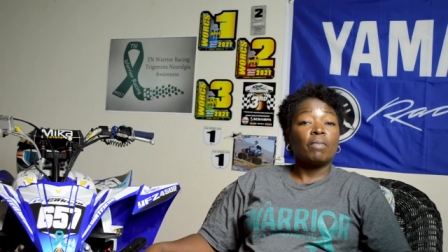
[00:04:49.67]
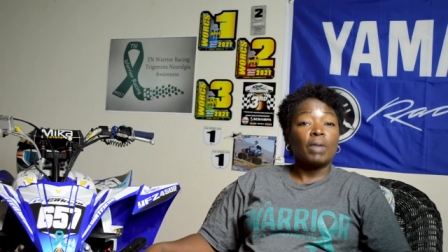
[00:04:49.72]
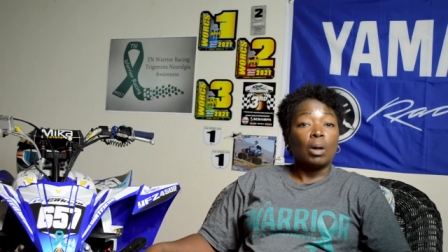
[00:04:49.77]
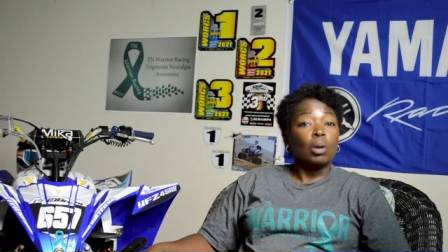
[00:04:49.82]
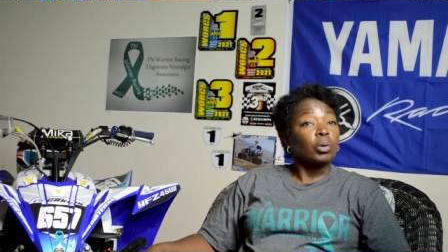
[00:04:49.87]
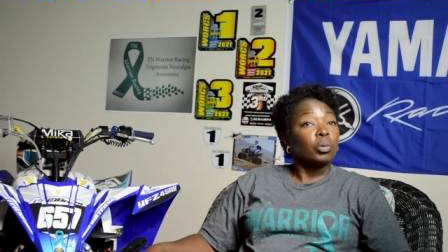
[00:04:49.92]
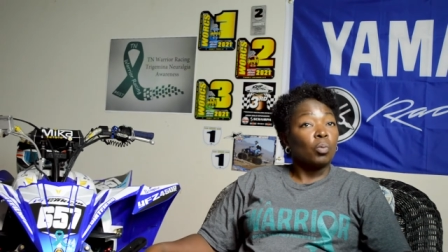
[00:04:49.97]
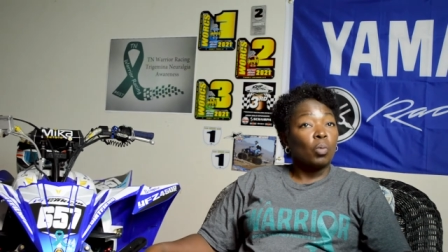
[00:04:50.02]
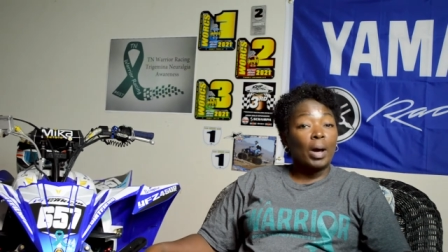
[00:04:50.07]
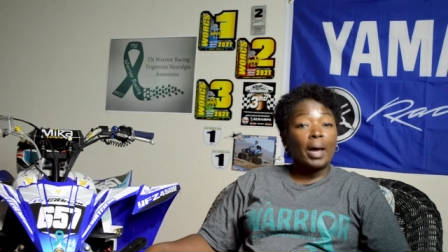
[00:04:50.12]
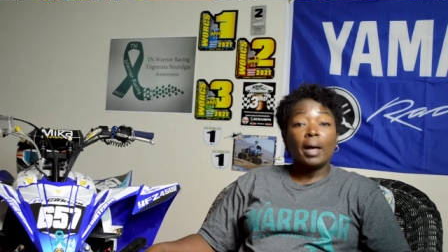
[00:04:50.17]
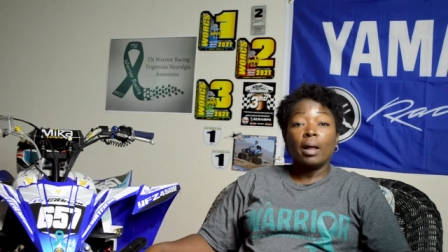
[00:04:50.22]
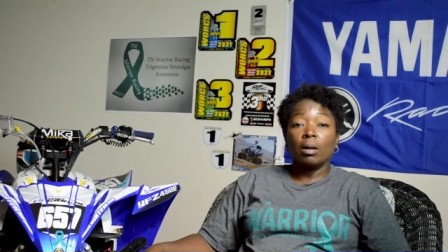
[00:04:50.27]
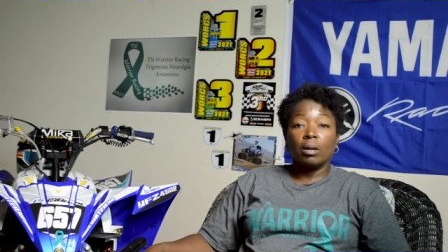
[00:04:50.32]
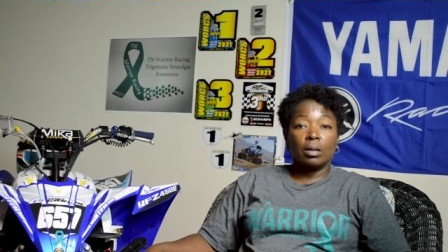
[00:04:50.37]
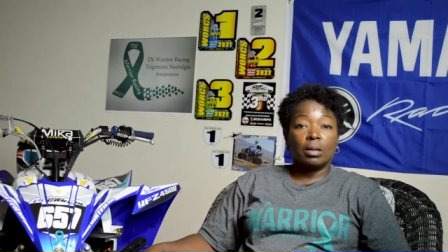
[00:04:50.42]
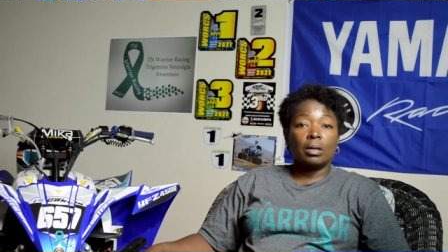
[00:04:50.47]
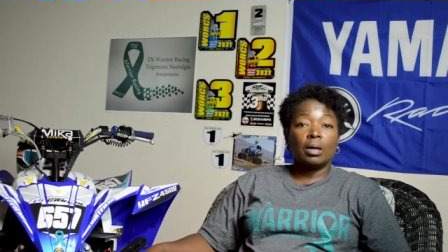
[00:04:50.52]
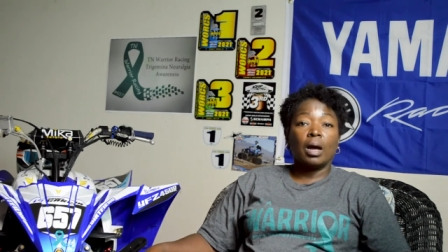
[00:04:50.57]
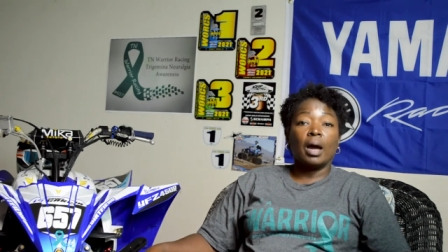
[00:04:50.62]
felt
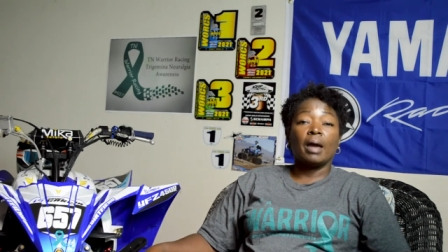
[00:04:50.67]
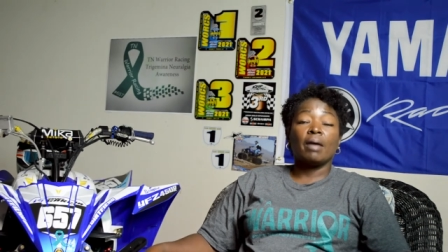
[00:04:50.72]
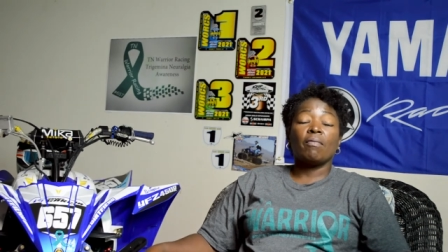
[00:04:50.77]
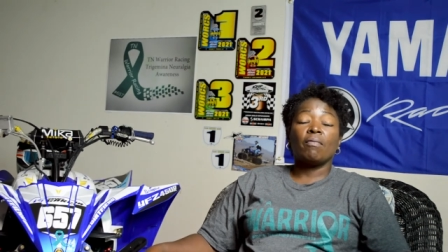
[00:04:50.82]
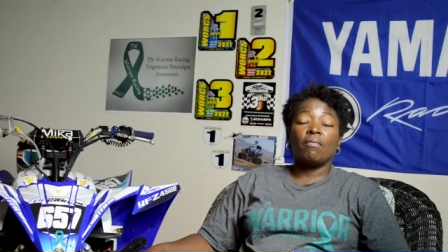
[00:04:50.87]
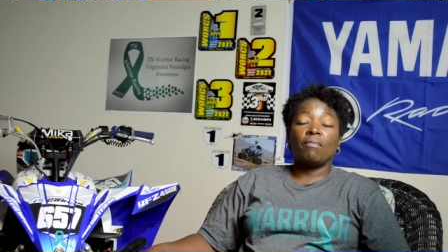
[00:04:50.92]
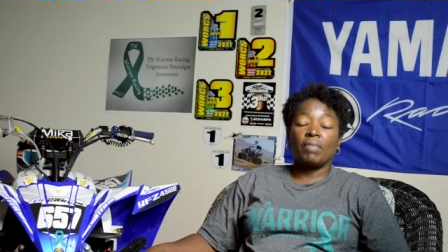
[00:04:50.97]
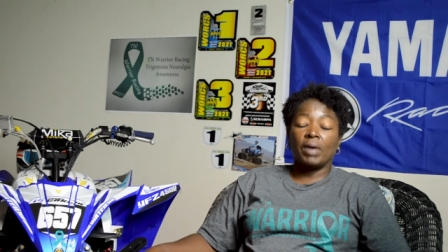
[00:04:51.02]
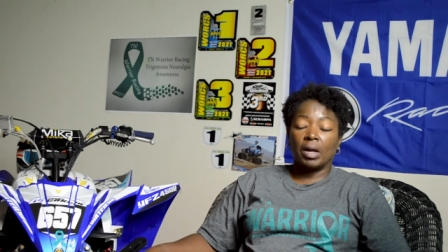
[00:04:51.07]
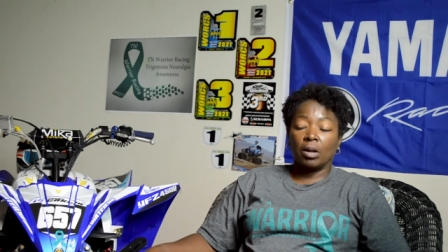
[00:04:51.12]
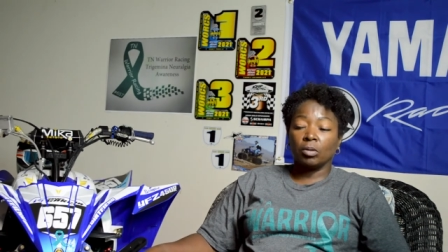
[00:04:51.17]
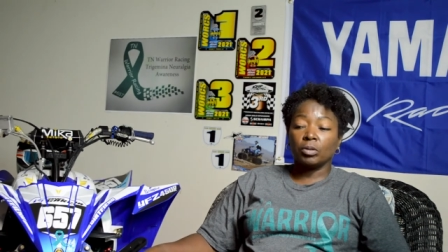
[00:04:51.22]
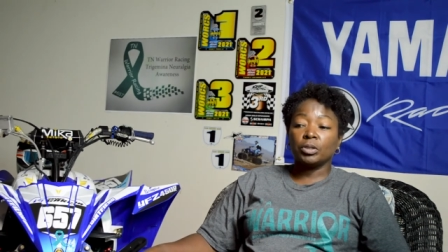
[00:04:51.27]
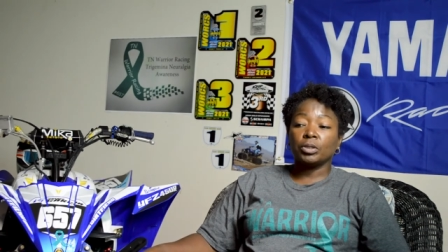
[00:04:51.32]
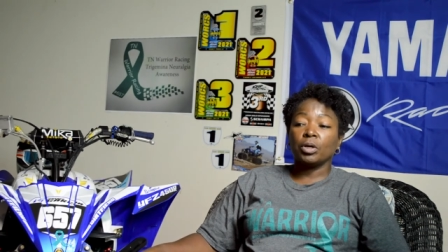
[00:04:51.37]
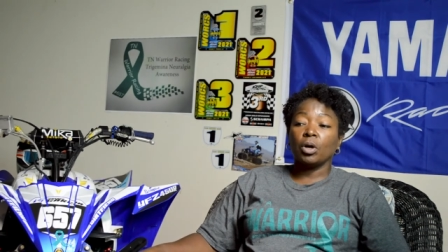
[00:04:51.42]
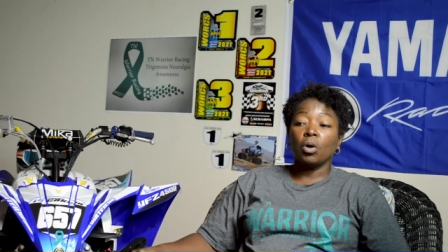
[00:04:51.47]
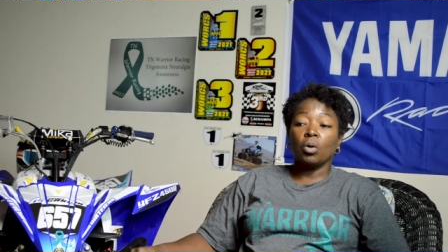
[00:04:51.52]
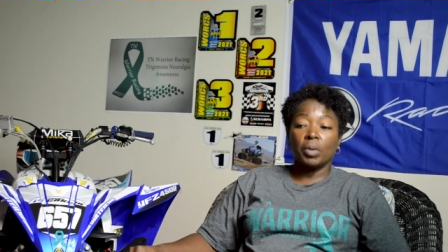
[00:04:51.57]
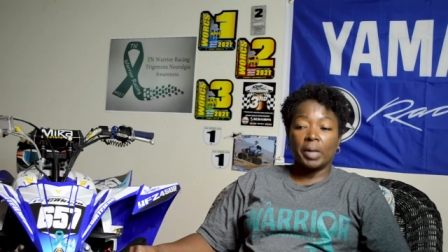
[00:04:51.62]
well. I
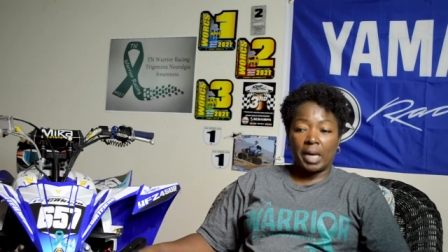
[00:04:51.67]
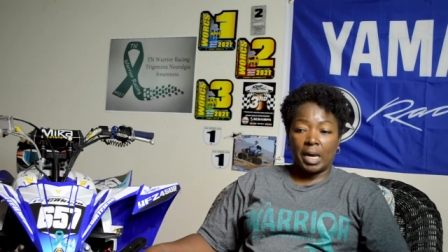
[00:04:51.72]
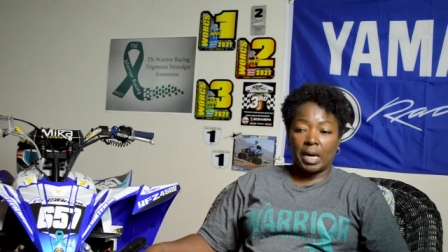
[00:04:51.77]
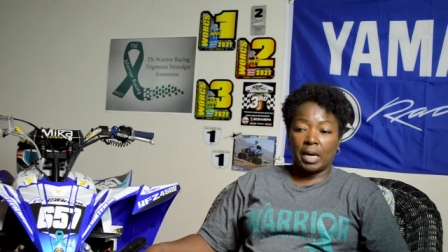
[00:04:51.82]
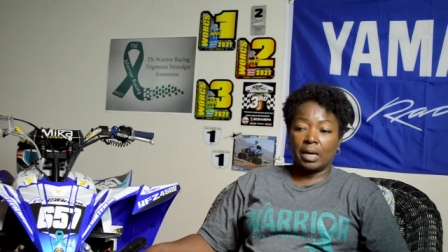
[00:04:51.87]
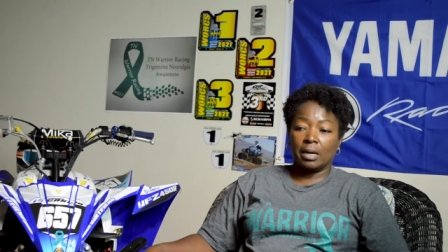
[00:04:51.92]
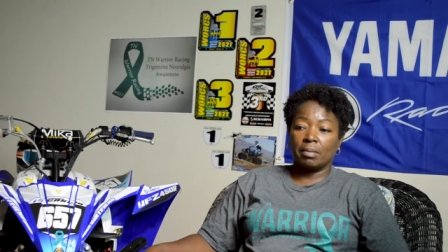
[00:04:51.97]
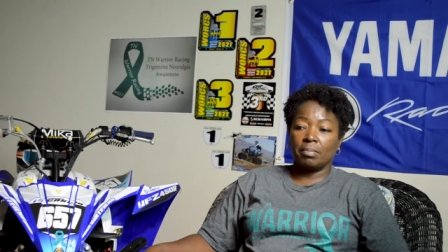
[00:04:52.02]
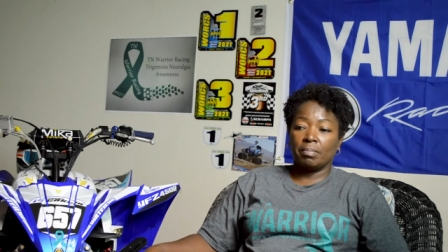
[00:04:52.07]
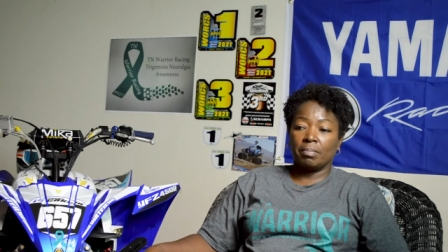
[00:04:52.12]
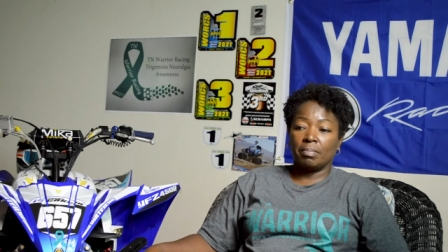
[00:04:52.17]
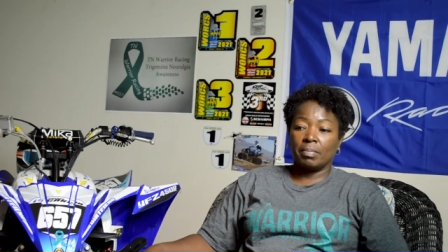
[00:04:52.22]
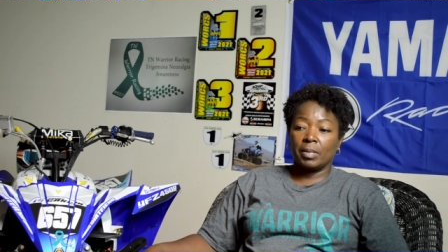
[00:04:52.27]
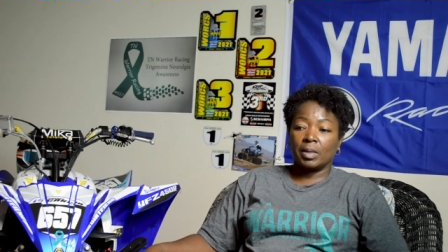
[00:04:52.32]
felt okay.